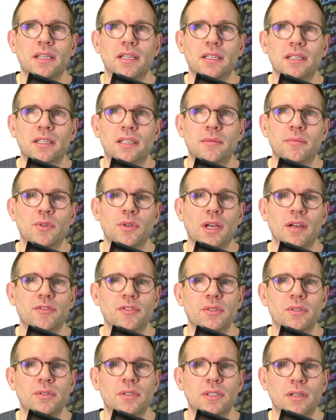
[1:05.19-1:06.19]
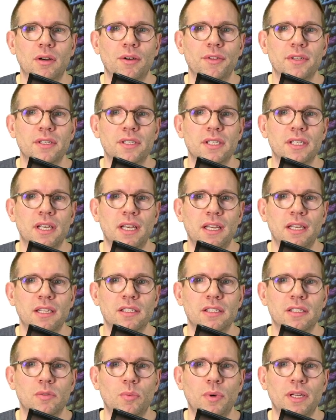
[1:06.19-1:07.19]
You have to
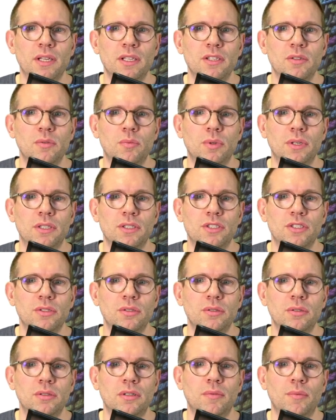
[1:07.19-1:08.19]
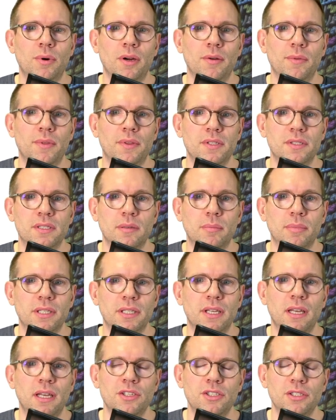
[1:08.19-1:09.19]
authenticate when you want to work with this
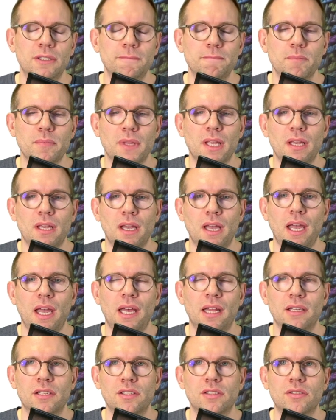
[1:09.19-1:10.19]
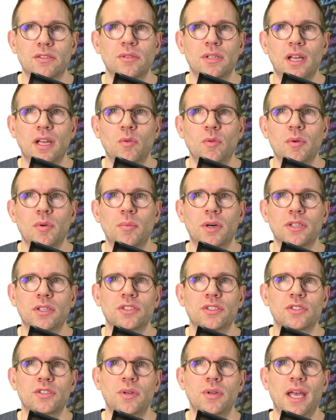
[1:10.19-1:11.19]
application. And today we
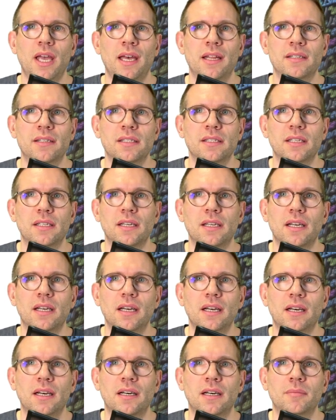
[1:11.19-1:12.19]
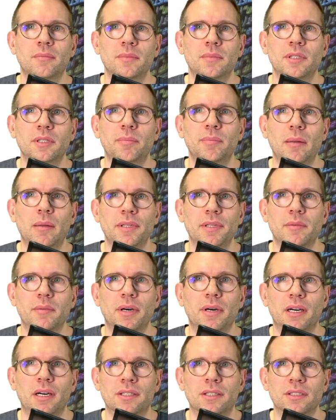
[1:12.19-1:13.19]
want to add a public
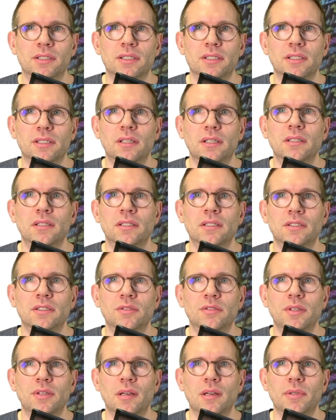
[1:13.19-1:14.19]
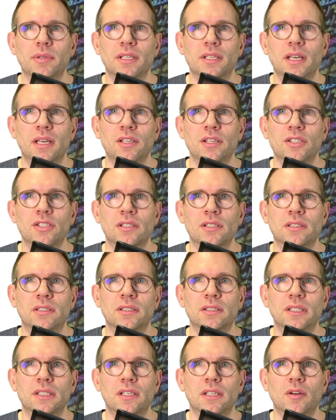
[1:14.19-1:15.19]
part to the
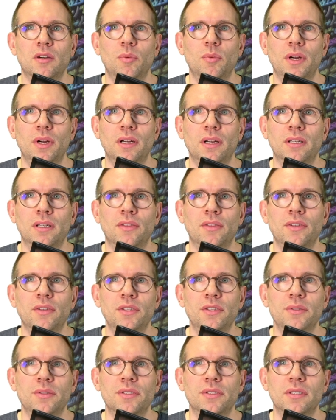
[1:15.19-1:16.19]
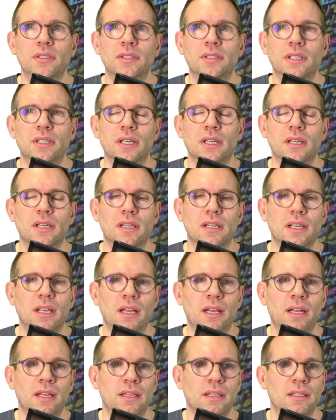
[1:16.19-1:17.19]
application where the user
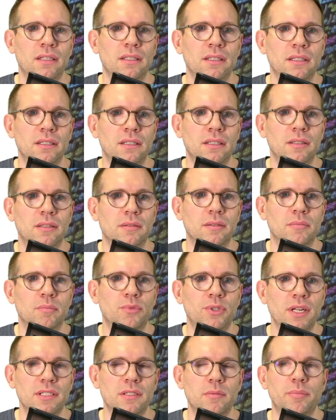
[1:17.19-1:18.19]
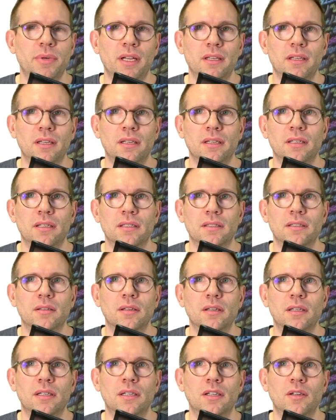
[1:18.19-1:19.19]
can press a button
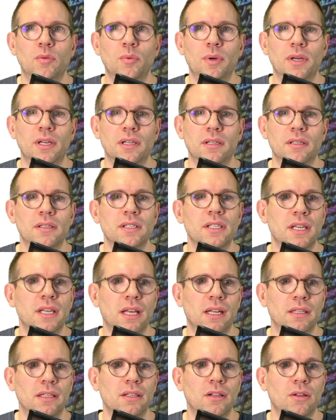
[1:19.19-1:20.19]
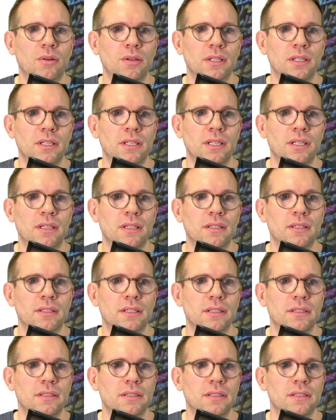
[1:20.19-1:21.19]
where he can log in
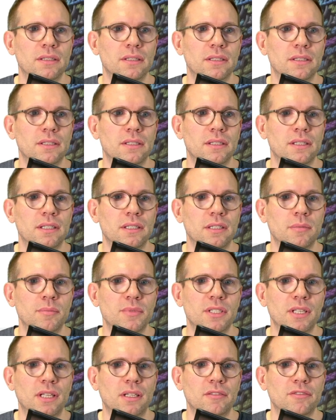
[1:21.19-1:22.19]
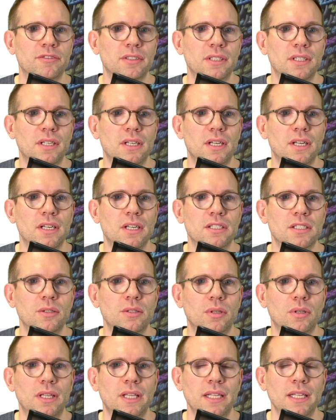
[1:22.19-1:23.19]
himself.
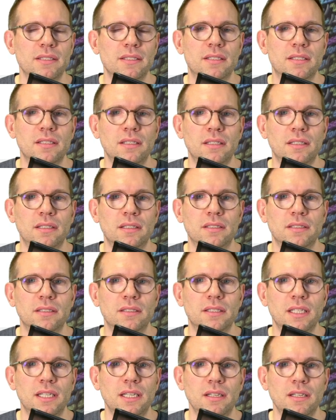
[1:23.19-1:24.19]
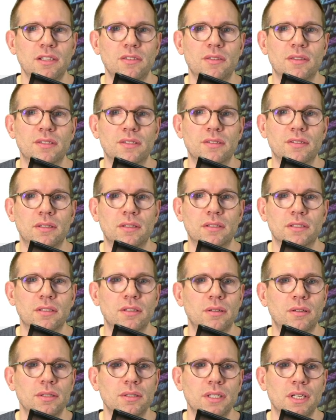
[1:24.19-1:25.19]
So let's dig into the source
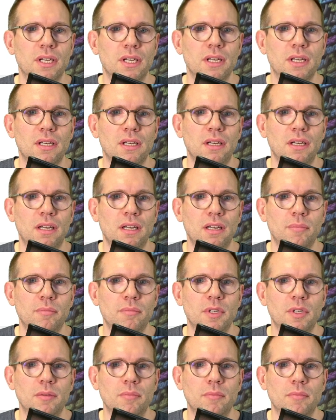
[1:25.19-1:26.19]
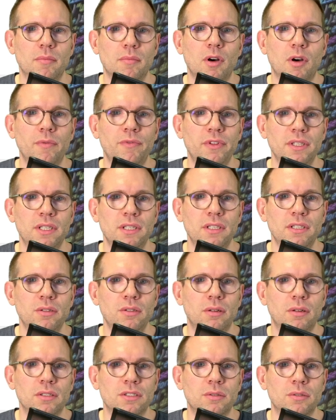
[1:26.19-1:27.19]
code. Hopefully you
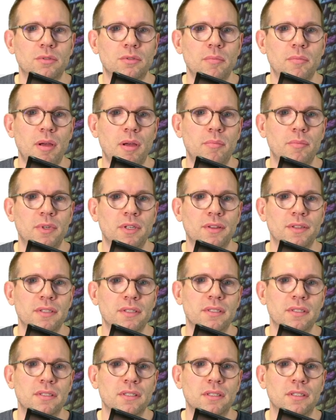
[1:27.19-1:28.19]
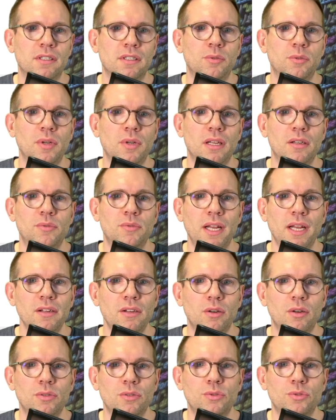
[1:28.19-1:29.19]
also remember this render
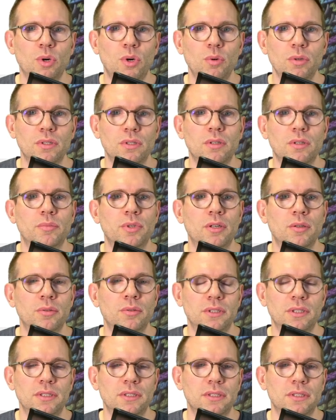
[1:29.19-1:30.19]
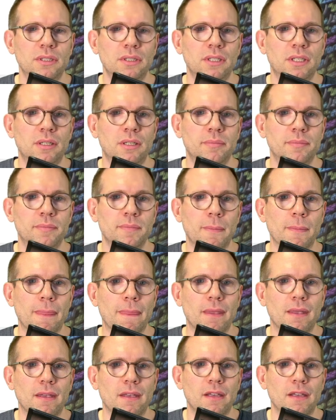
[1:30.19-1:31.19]
on role component
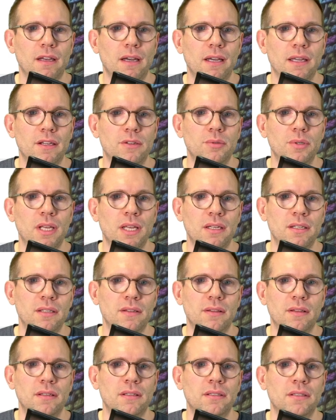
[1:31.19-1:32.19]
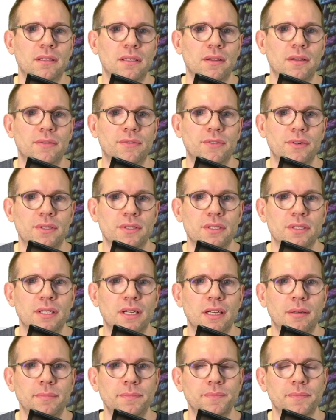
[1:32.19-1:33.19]
I created the first
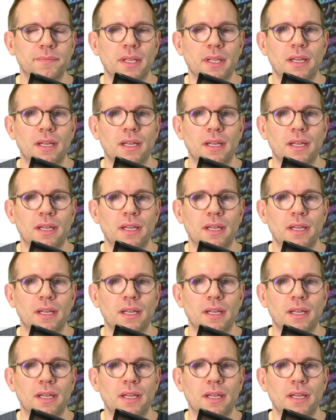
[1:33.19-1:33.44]
time.